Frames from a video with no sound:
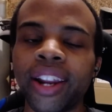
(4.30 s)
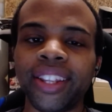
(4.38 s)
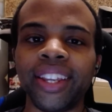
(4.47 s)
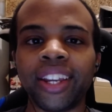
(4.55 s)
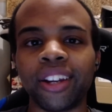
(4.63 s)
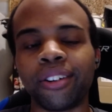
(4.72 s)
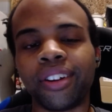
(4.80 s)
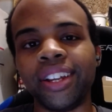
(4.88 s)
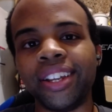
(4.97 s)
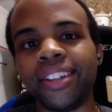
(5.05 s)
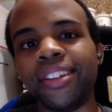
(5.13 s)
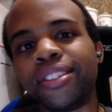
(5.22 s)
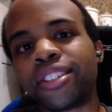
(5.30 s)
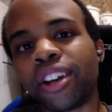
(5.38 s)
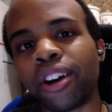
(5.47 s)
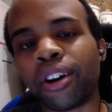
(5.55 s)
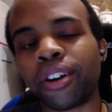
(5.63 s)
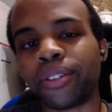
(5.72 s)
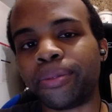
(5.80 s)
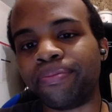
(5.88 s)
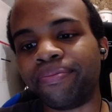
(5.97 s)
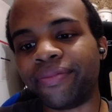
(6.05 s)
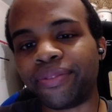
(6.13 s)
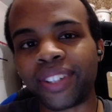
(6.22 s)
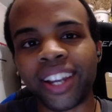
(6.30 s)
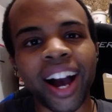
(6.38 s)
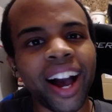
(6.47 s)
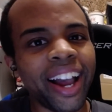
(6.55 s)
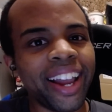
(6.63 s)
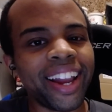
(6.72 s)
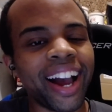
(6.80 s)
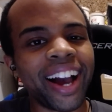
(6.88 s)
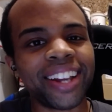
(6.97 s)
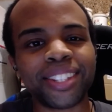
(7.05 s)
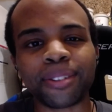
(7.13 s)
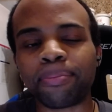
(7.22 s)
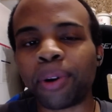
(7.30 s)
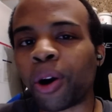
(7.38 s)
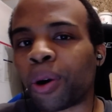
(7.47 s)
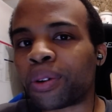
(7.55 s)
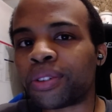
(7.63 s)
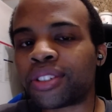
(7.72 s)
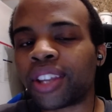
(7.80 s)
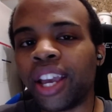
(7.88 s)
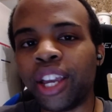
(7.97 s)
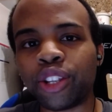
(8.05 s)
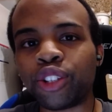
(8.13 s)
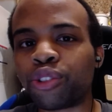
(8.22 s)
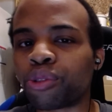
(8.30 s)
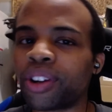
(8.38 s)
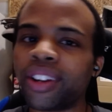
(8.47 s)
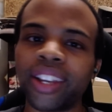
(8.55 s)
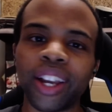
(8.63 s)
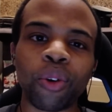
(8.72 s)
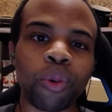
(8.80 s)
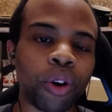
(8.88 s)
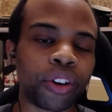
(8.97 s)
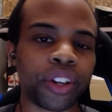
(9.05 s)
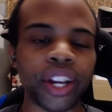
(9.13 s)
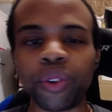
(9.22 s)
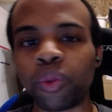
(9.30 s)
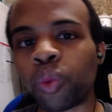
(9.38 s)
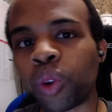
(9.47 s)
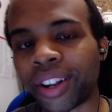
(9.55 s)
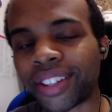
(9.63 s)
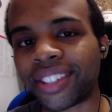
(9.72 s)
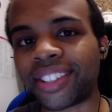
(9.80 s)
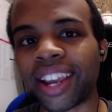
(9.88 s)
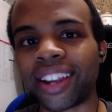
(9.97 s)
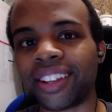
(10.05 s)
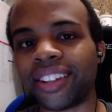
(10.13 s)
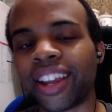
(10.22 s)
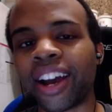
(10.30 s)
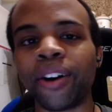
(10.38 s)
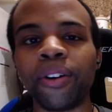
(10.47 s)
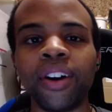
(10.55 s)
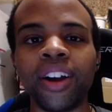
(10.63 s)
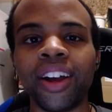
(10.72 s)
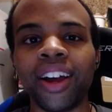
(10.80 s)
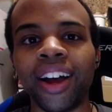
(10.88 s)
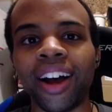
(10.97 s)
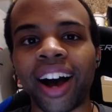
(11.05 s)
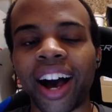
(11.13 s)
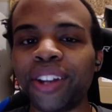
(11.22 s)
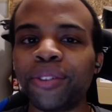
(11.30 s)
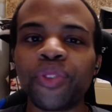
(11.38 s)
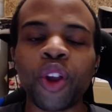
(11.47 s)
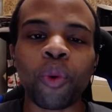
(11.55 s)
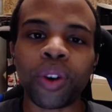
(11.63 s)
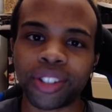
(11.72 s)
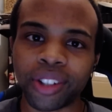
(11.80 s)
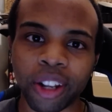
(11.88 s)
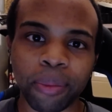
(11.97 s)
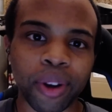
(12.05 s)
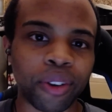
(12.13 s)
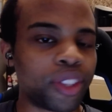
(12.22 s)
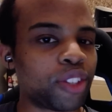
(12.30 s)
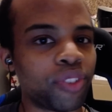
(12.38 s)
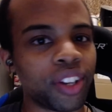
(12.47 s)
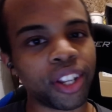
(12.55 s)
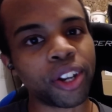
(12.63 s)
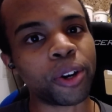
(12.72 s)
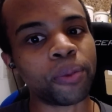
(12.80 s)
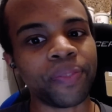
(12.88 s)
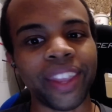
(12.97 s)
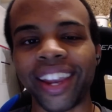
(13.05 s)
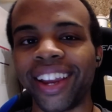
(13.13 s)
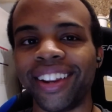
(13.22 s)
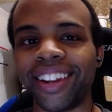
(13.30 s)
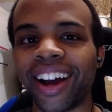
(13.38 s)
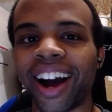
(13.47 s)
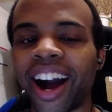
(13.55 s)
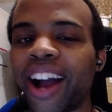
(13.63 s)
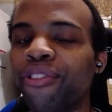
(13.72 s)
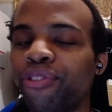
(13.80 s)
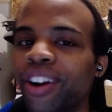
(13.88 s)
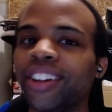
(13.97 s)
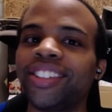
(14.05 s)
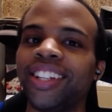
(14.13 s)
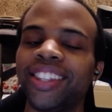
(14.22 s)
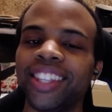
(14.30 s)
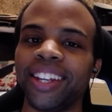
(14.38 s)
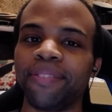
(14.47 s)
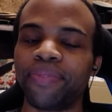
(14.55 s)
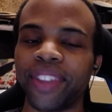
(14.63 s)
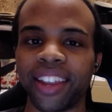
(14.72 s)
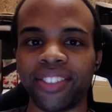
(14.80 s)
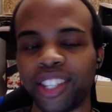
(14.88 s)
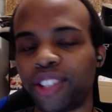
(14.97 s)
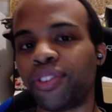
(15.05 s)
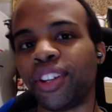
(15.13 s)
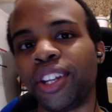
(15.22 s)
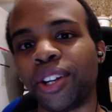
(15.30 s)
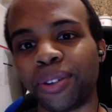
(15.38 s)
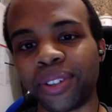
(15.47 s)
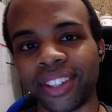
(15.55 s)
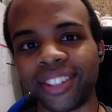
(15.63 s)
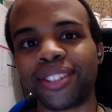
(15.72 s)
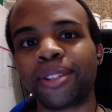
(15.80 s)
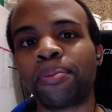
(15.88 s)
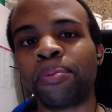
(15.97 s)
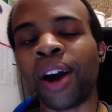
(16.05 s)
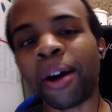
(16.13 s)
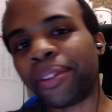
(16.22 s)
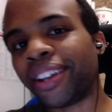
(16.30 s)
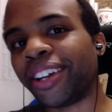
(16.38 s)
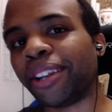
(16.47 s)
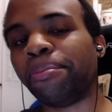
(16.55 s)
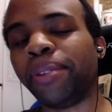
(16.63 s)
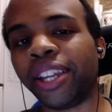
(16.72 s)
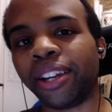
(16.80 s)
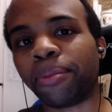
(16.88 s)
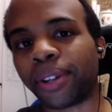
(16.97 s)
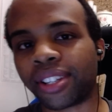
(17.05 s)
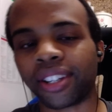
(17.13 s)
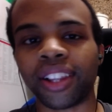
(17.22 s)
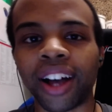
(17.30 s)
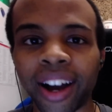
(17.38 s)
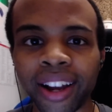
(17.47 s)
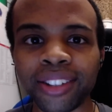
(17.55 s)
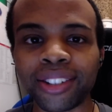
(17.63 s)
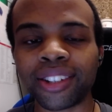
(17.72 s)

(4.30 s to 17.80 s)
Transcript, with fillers: here is um guy I suppose drinking water in 1 second. Now, I don't know what's going to be on this video and I frankly think that this video is probably going to be a bunch of lies,